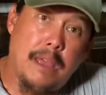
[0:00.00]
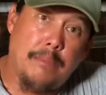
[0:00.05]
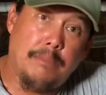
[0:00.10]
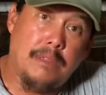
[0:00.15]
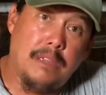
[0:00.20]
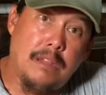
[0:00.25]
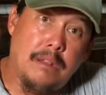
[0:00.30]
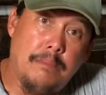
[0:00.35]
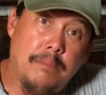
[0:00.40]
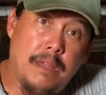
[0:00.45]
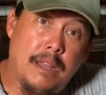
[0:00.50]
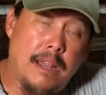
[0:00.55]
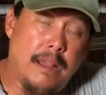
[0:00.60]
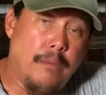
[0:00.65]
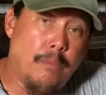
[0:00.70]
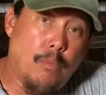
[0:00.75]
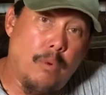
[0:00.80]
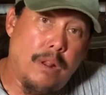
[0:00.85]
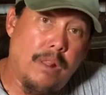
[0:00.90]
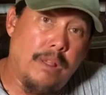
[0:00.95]
empty in a minute,
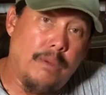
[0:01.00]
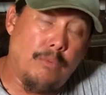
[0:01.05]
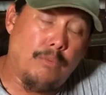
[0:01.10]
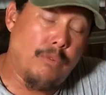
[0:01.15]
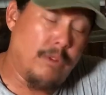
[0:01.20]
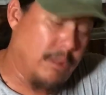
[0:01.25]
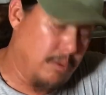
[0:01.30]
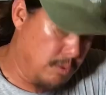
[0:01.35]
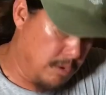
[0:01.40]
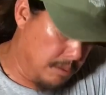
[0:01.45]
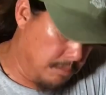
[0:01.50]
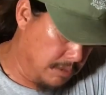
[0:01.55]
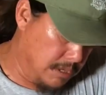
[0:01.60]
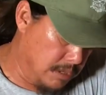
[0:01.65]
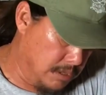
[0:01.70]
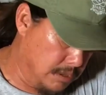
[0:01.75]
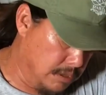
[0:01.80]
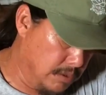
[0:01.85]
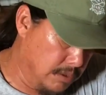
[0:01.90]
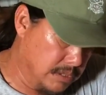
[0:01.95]
and really what I'm going
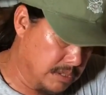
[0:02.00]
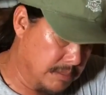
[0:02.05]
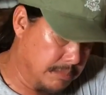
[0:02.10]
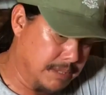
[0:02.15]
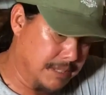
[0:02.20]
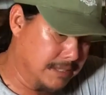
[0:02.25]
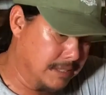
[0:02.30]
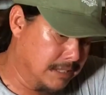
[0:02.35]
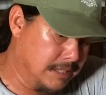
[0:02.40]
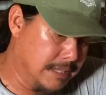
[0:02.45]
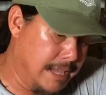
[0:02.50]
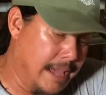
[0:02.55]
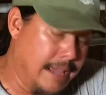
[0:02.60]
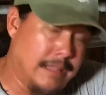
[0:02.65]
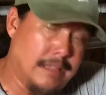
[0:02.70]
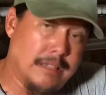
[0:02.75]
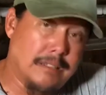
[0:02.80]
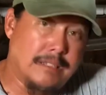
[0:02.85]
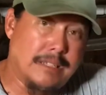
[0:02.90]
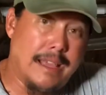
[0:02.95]
to do is I'm going to just
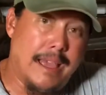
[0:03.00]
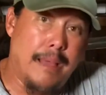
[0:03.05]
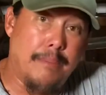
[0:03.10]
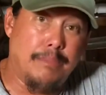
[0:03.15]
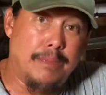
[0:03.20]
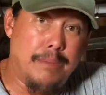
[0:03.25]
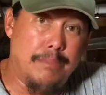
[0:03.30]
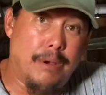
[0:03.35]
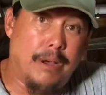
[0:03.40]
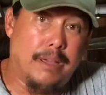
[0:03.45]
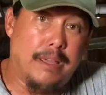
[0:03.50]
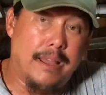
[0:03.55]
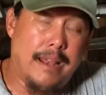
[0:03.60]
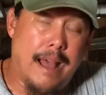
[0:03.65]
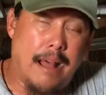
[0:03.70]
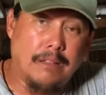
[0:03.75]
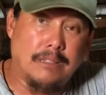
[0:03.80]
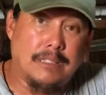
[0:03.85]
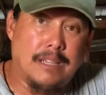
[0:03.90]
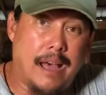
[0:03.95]
take this empty bucket
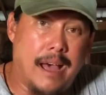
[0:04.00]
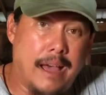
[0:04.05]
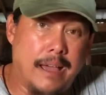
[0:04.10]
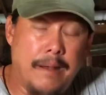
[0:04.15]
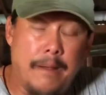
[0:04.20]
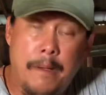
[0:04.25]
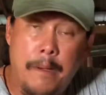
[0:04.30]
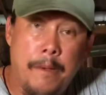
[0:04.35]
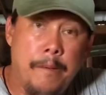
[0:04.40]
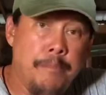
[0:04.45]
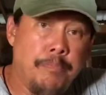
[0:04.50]
outside,